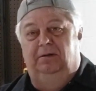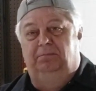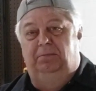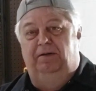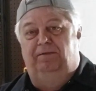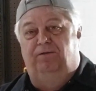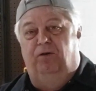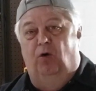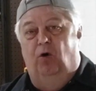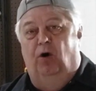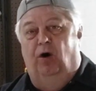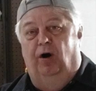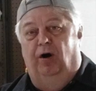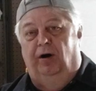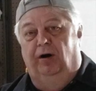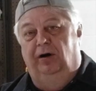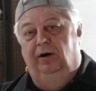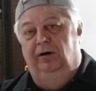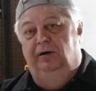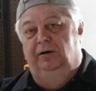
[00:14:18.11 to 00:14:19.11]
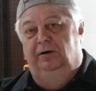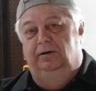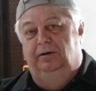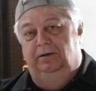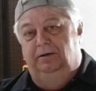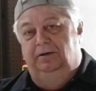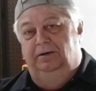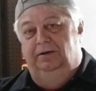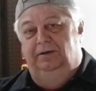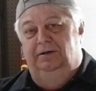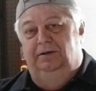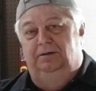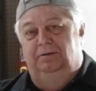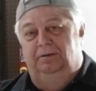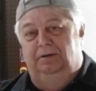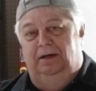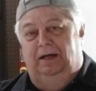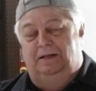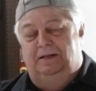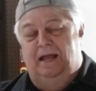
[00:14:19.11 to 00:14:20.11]
before
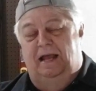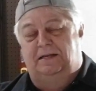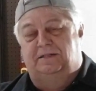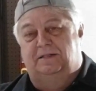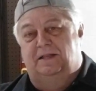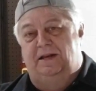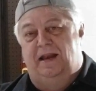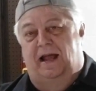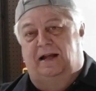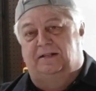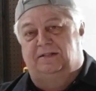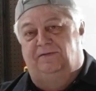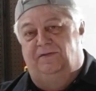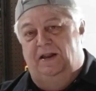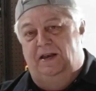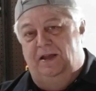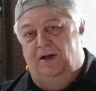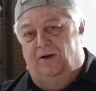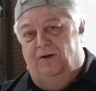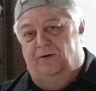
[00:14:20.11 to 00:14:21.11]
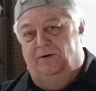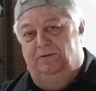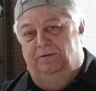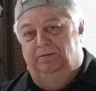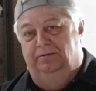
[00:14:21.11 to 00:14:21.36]
it takes the next video?